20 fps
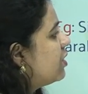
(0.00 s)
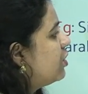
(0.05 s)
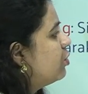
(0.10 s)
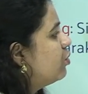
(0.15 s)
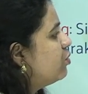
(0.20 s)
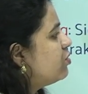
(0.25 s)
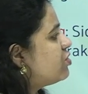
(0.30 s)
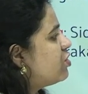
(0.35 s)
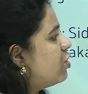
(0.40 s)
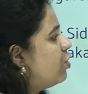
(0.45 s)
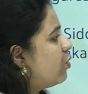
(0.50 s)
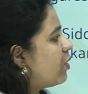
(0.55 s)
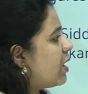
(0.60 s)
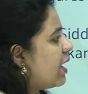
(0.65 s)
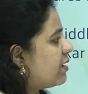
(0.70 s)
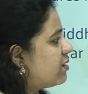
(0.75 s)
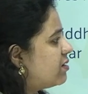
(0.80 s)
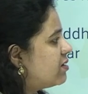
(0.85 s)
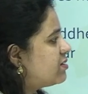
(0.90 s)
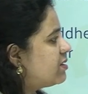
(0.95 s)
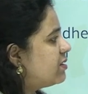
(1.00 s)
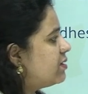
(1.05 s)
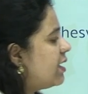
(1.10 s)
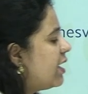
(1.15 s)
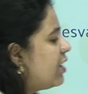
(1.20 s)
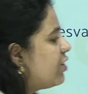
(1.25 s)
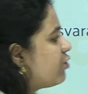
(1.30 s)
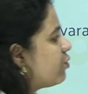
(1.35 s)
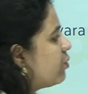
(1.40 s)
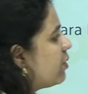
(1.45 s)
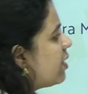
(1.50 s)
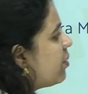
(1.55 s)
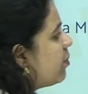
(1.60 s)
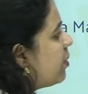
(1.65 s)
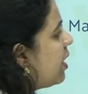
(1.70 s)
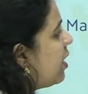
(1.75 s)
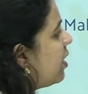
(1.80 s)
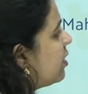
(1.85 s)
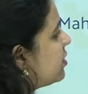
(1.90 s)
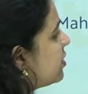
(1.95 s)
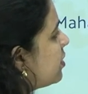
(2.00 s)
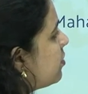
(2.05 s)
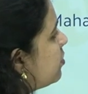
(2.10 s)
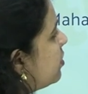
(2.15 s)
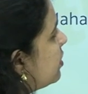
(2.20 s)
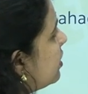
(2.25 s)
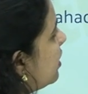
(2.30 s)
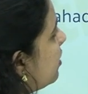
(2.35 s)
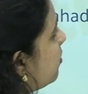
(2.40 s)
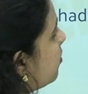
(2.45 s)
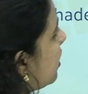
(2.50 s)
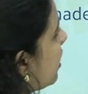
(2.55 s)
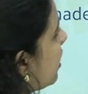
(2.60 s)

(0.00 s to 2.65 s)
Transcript: used. Look at the Siddeshwara Maha temple in